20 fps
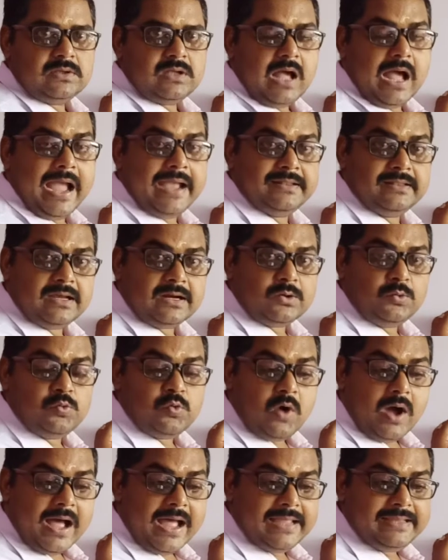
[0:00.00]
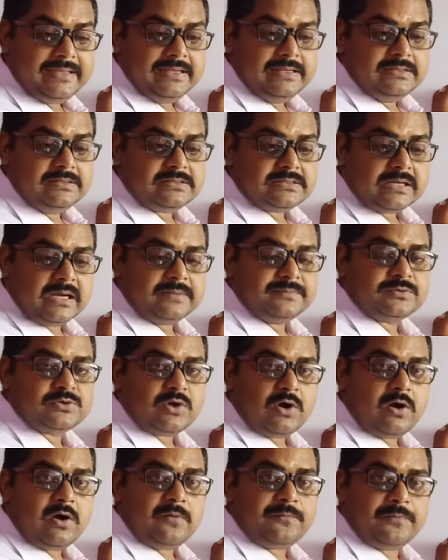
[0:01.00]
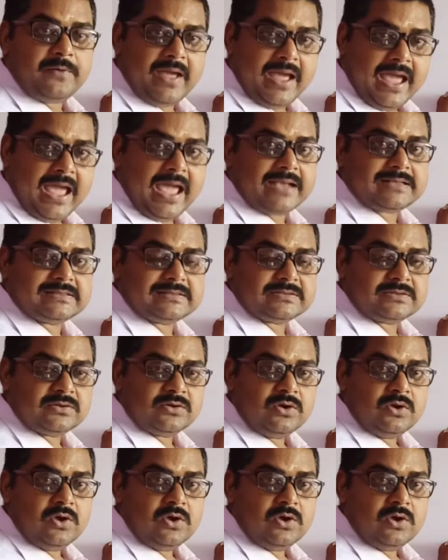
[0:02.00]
either y in terms of x